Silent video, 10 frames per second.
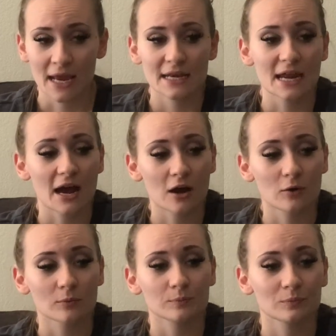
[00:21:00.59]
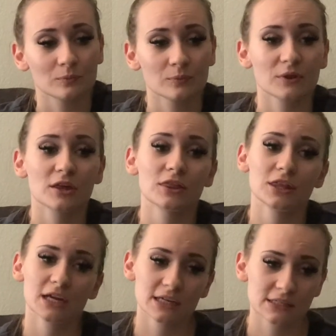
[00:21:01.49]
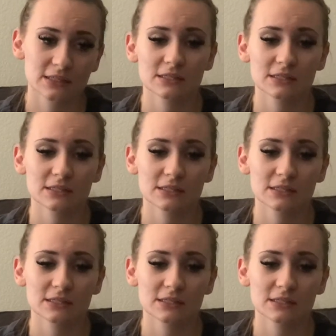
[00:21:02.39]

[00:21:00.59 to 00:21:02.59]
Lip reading: Now, things,